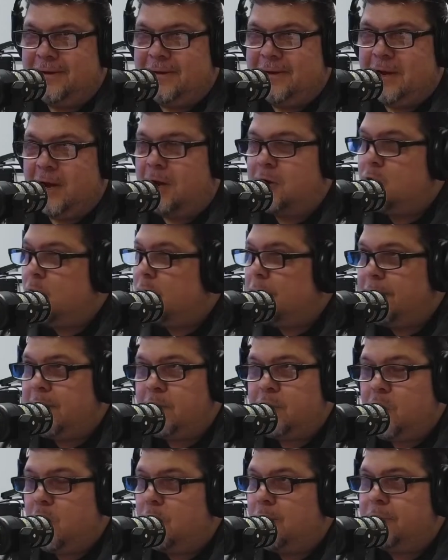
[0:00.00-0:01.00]

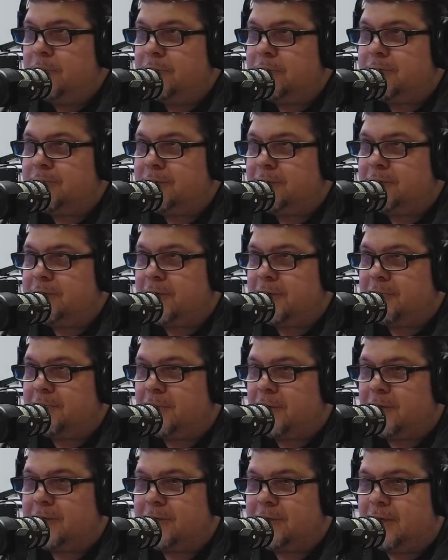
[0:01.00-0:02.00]
No one was fishing,
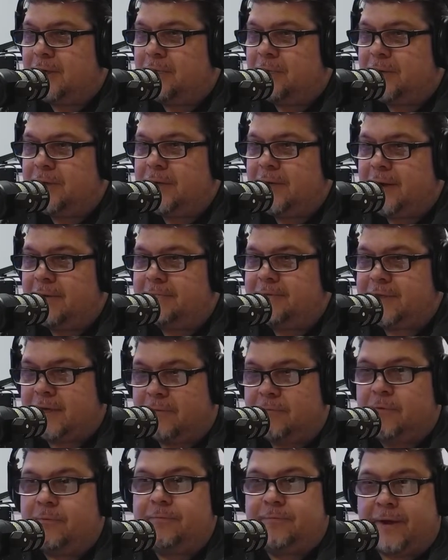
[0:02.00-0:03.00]
but we did have
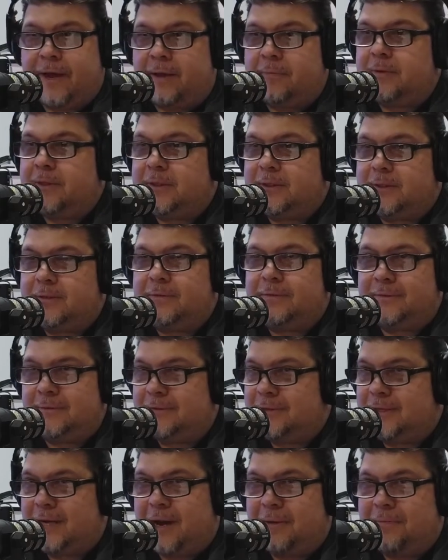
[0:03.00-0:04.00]
several families
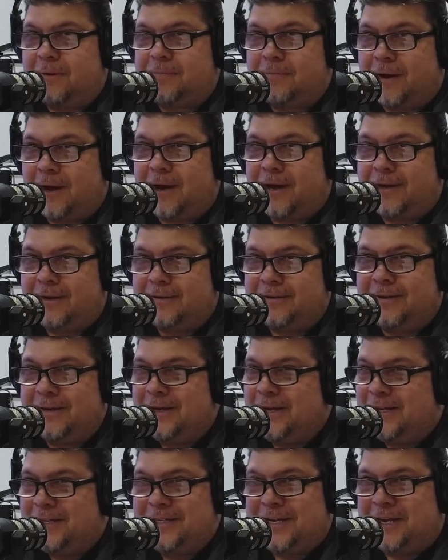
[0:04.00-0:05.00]
stopping by and
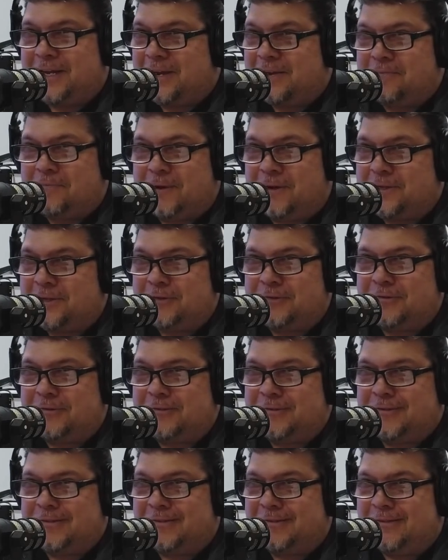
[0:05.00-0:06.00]
taking
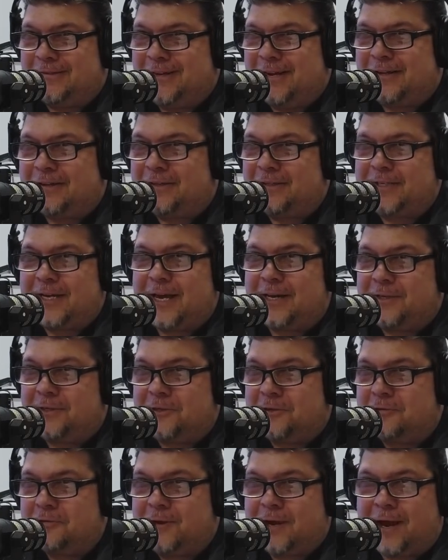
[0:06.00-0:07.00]
pictures, and Nicholas had
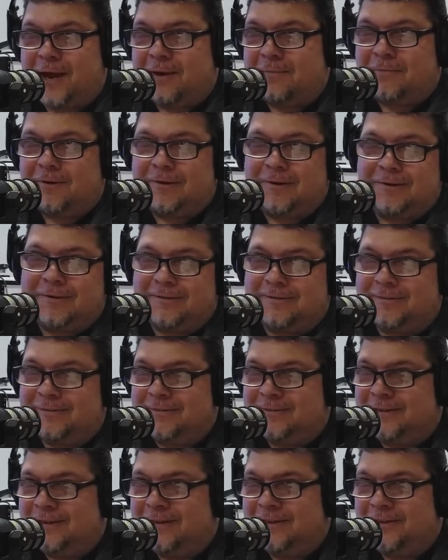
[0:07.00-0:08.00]
his new camera
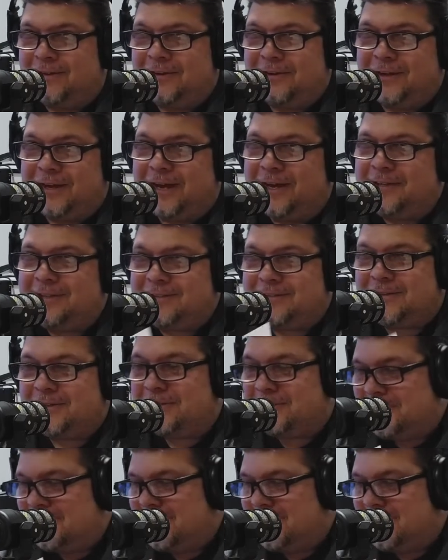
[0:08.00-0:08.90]
and all that, so